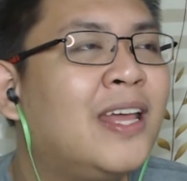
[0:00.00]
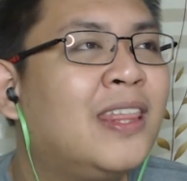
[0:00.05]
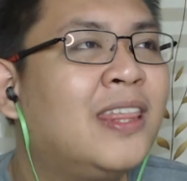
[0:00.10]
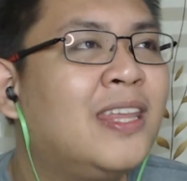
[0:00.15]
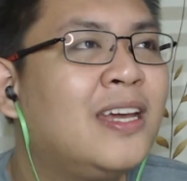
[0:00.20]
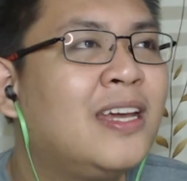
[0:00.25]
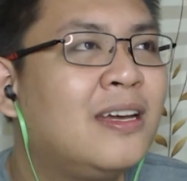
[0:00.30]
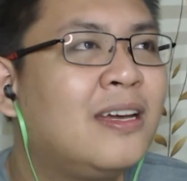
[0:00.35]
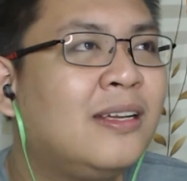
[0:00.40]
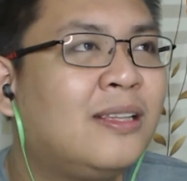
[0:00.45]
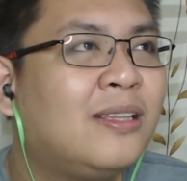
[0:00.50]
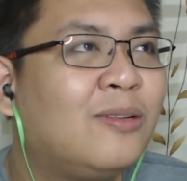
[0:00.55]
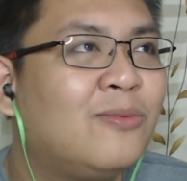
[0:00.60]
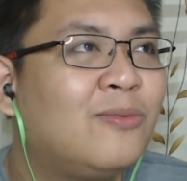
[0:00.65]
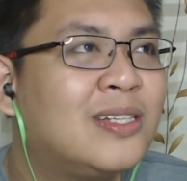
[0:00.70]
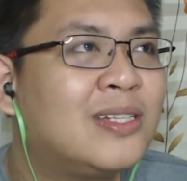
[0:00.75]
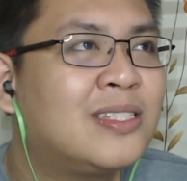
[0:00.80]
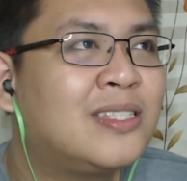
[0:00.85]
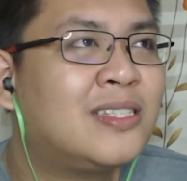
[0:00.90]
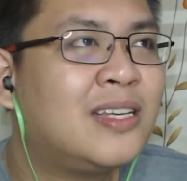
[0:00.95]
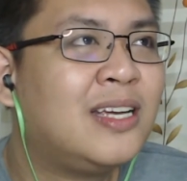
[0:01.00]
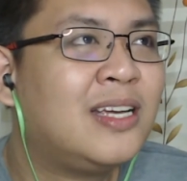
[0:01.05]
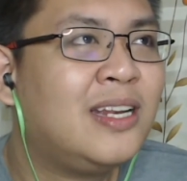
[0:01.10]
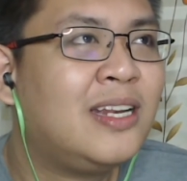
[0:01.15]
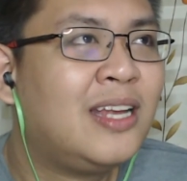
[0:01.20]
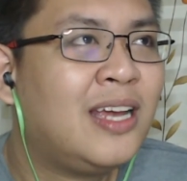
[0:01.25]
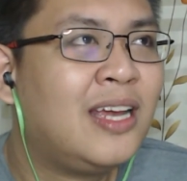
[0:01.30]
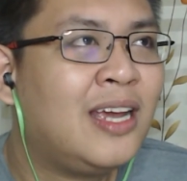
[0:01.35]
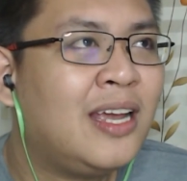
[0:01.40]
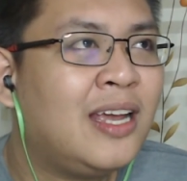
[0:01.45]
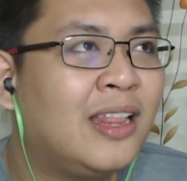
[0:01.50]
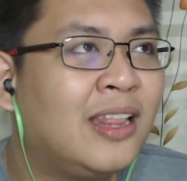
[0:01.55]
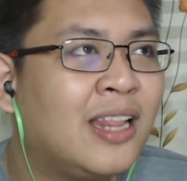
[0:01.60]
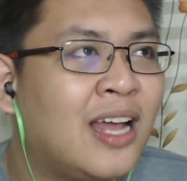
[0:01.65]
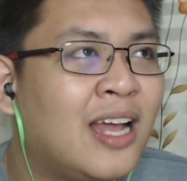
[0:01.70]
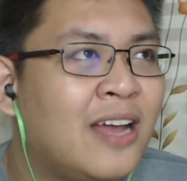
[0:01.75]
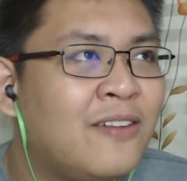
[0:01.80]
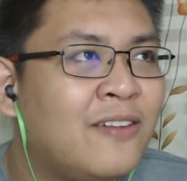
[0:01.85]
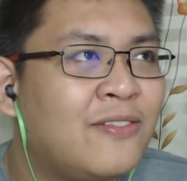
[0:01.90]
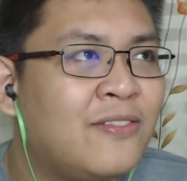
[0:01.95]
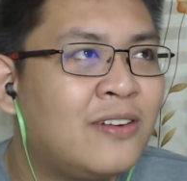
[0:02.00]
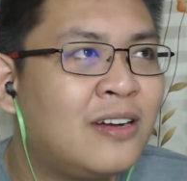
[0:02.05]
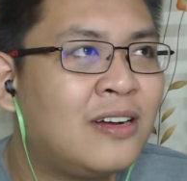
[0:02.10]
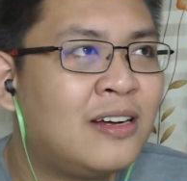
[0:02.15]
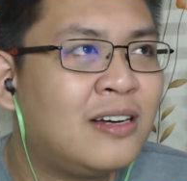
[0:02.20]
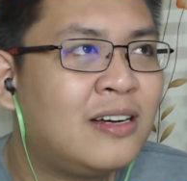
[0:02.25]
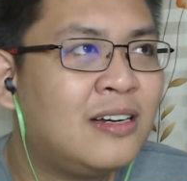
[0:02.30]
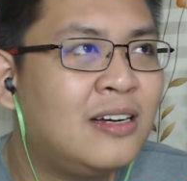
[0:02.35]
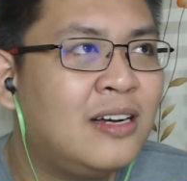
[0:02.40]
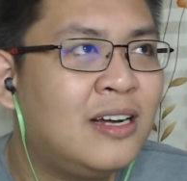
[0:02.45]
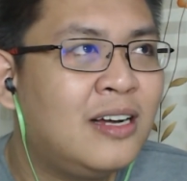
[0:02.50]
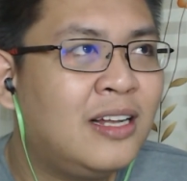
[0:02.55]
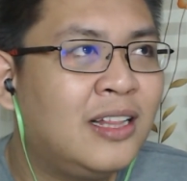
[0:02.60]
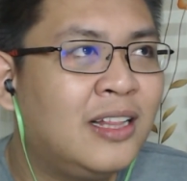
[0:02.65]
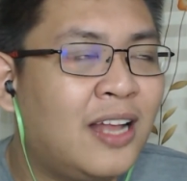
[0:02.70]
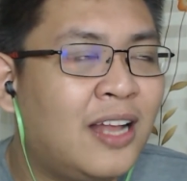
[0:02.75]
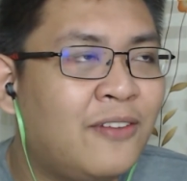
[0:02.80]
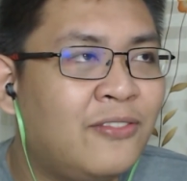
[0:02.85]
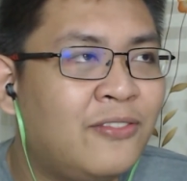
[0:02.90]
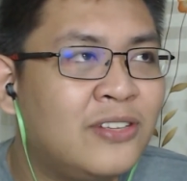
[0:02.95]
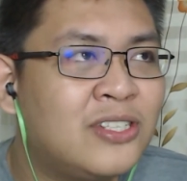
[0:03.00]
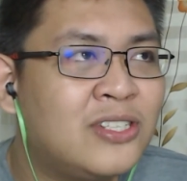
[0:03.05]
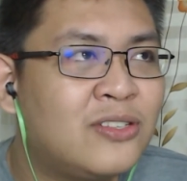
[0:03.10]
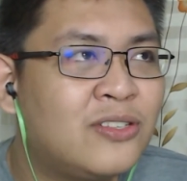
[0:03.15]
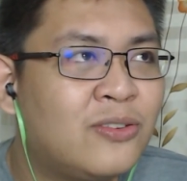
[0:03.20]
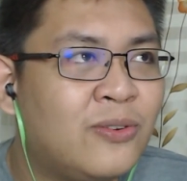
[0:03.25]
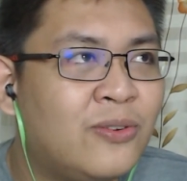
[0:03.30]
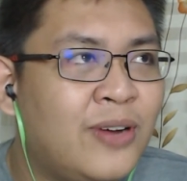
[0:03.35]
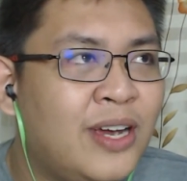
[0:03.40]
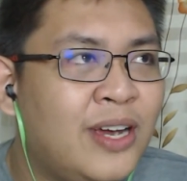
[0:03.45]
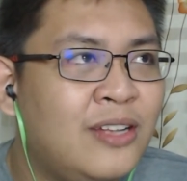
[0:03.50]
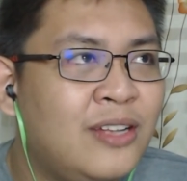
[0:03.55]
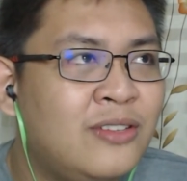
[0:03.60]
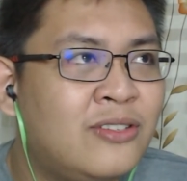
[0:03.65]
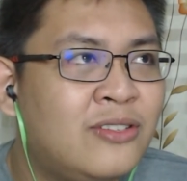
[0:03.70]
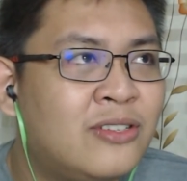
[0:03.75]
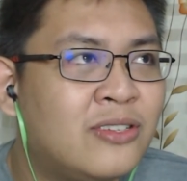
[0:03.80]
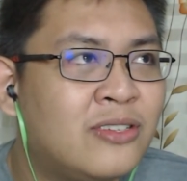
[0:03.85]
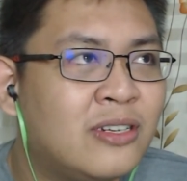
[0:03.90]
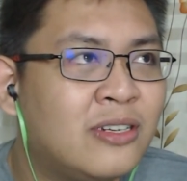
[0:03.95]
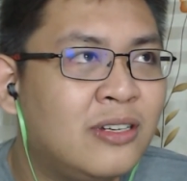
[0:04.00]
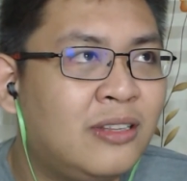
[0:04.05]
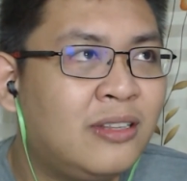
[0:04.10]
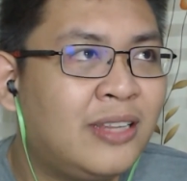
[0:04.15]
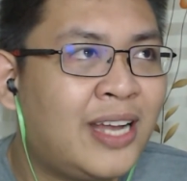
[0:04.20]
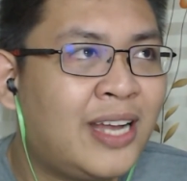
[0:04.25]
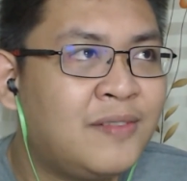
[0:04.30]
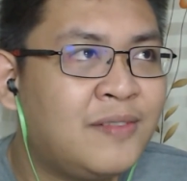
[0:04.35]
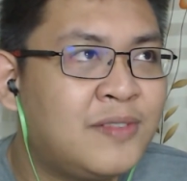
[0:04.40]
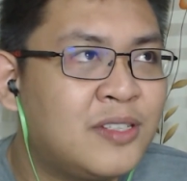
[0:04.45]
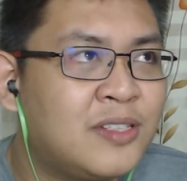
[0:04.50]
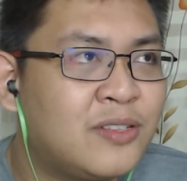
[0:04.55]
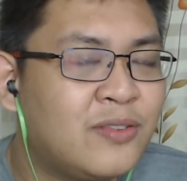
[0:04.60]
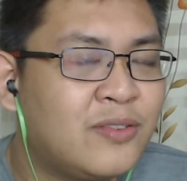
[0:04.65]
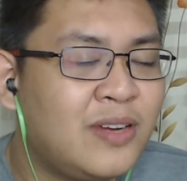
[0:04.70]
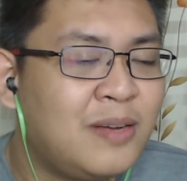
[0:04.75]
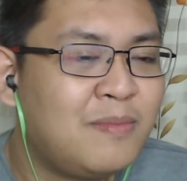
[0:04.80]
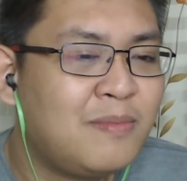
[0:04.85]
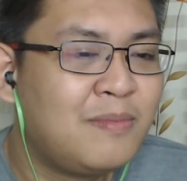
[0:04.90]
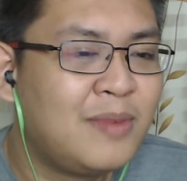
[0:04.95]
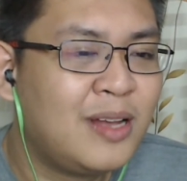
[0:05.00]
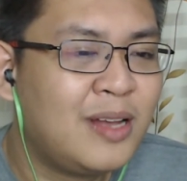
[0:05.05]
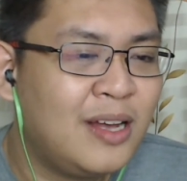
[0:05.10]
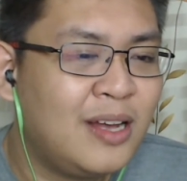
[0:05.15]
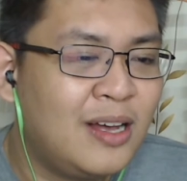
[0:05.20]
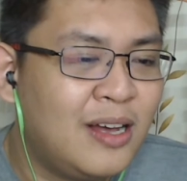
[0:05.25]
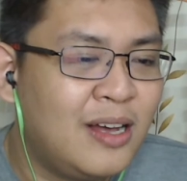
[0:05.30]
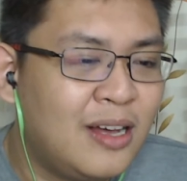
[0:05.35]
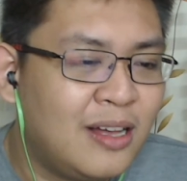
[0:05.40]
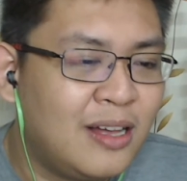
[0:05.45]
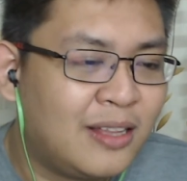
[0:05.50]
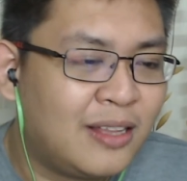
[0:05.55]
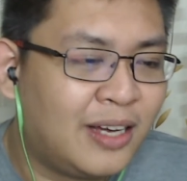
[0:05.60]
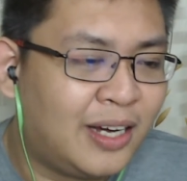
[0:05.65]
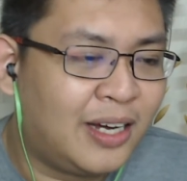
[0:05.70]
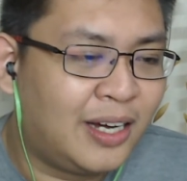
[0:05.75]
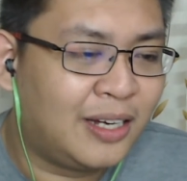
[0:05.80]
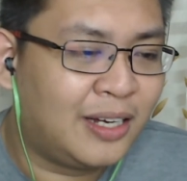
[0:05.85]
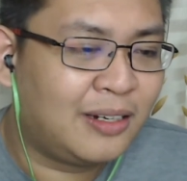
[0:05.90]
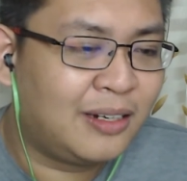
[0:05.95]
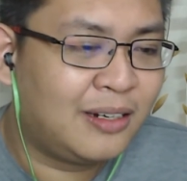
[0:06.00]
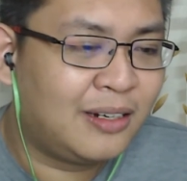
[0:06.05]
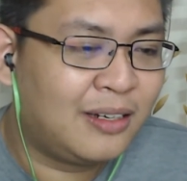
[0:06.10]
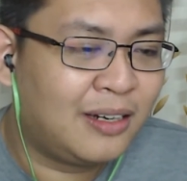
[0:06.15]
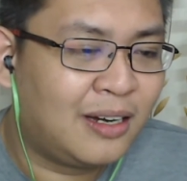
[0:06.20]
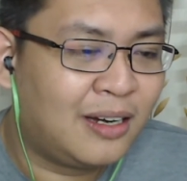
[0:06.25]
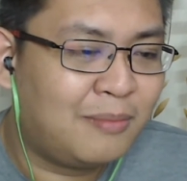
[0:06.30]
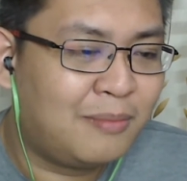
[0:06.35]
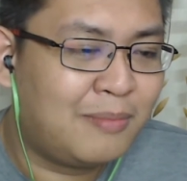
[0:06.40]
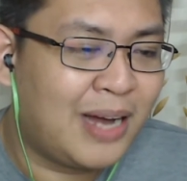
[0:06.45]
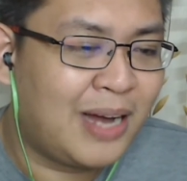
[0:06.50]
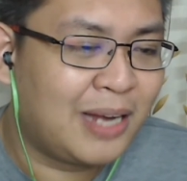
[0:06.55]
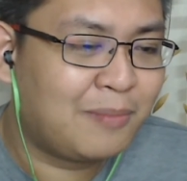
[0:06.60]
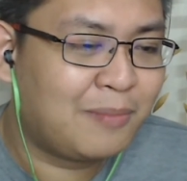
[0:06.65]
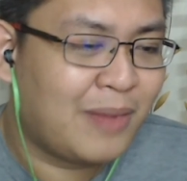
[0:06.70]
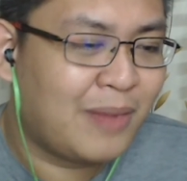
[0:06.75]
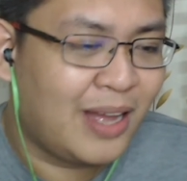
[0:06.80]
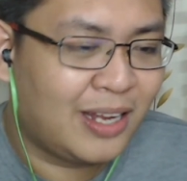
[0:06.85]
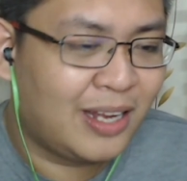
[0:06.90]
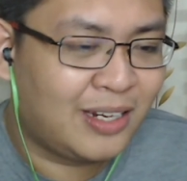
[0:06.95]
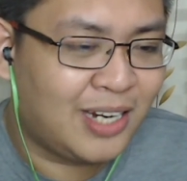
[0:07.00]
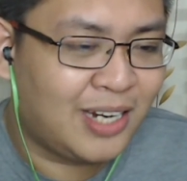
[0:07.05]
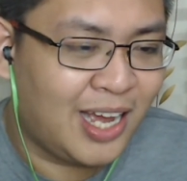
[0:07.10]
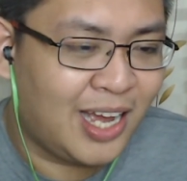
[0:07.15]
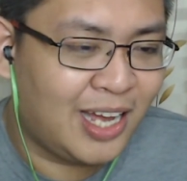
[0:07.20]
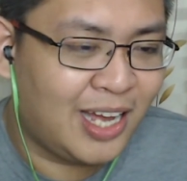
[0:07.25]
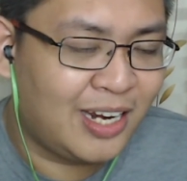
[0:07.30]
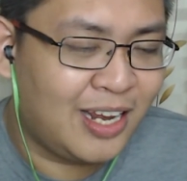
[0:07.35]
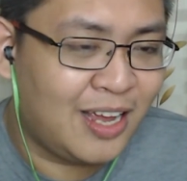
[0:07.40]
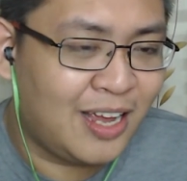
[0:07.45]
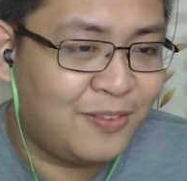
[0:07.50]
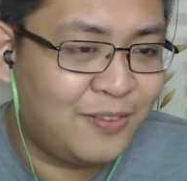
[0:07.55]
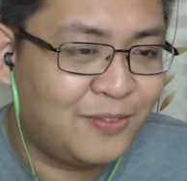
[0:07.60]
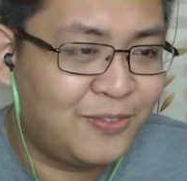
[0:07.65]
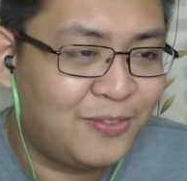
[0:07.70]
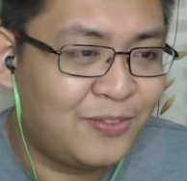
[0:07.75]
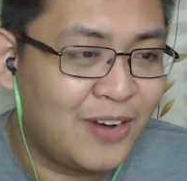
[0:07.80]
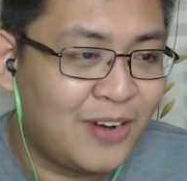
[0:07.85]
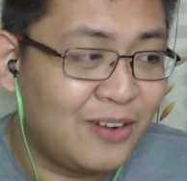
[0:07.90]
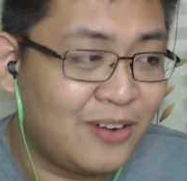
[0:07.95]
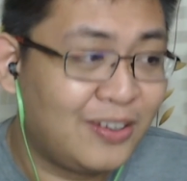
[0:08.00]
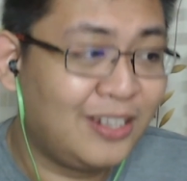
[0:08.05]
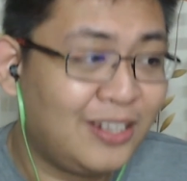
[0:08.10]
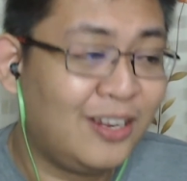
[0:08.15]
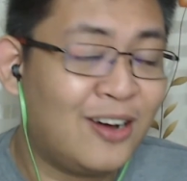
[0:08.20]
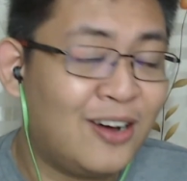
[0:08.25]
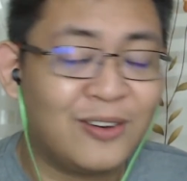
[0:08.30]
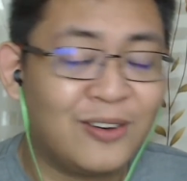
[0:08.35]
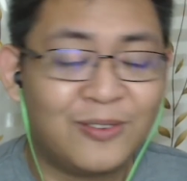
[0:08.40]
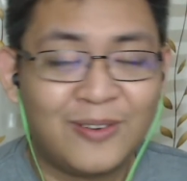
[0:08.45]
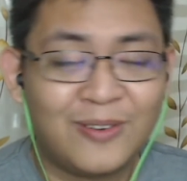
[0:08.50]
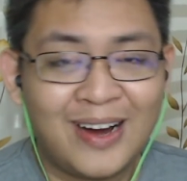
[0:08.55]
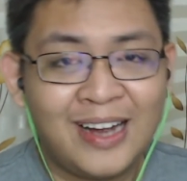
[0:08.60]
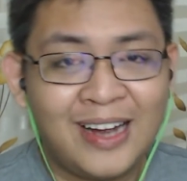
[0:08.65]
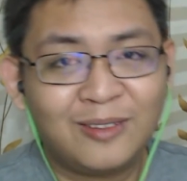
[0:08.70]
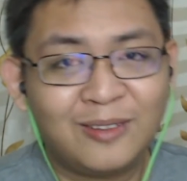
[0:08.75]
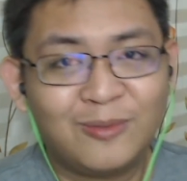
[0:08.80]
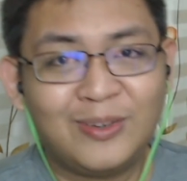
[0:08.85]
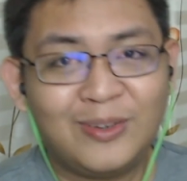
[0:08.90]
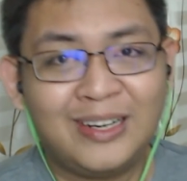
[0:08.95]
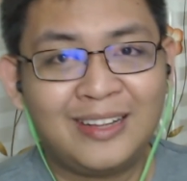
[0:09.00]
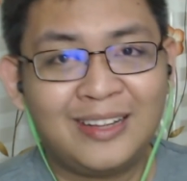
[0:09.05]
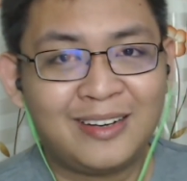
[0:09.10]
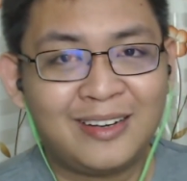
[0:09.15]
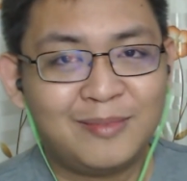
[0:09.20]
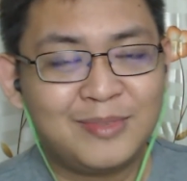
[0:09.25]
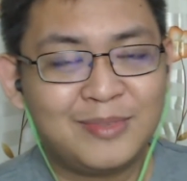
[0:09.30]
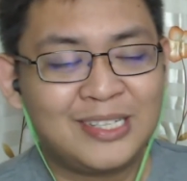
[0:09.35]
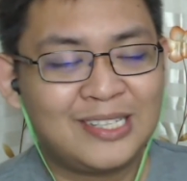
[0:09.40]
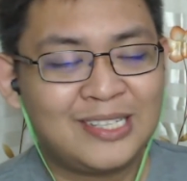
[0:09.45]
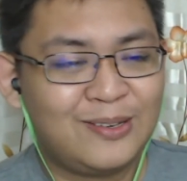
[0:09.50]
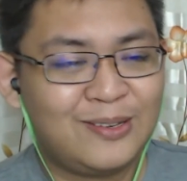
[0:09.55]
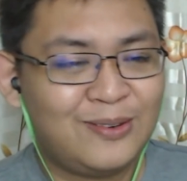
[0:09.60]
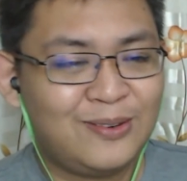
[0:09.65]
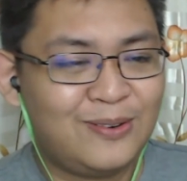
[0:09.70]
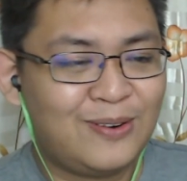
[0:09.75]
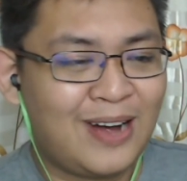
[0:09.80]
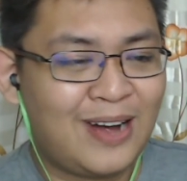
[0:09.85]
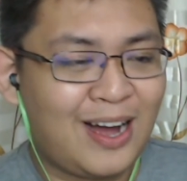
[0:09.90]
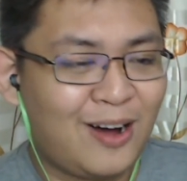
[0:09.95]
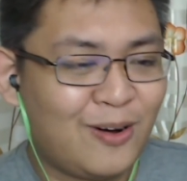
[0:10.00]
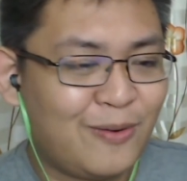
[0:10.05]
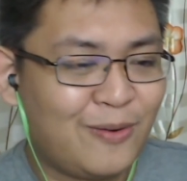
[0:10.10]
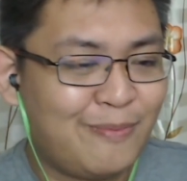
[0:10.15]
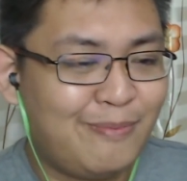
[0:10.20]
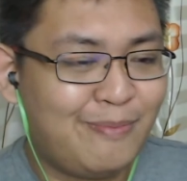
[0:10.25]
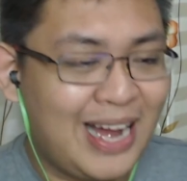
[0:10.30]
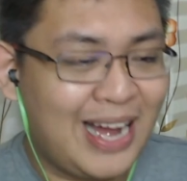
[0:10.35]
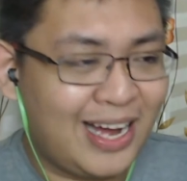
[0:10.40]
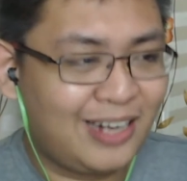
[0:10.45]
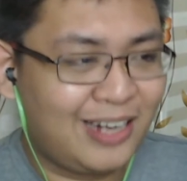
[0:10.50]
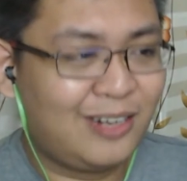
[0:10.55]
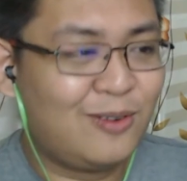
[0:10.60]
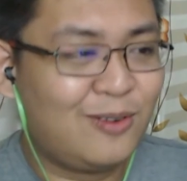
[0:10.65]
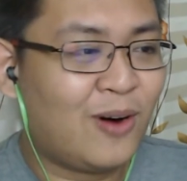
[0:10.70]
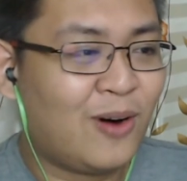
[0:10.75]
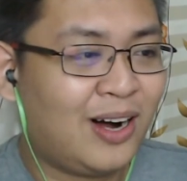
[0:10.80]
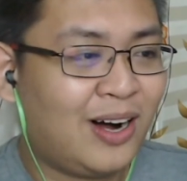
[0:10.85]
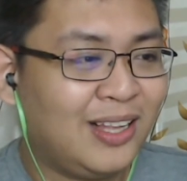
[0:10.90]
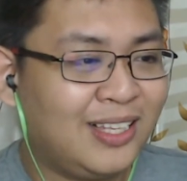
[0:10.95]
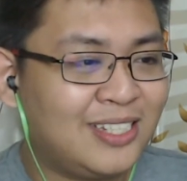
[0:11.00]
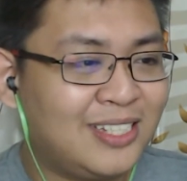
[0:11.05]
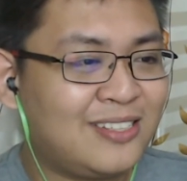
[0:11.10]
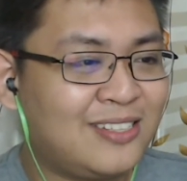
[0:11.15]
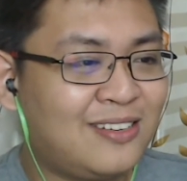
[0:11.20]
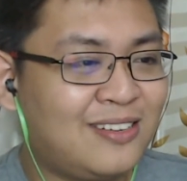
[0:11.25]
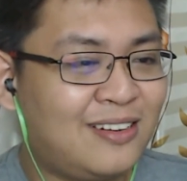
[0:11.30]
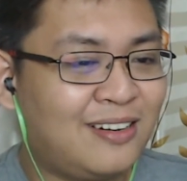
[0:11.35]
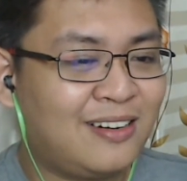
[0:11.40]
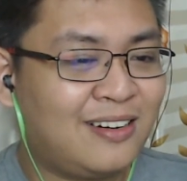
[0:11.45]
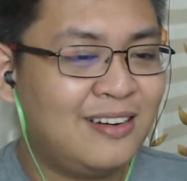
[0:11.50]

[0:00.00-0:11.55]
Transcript: it was in a Life is Strange live stream that MatPat had a very long rant when it comes to how bad koalas are.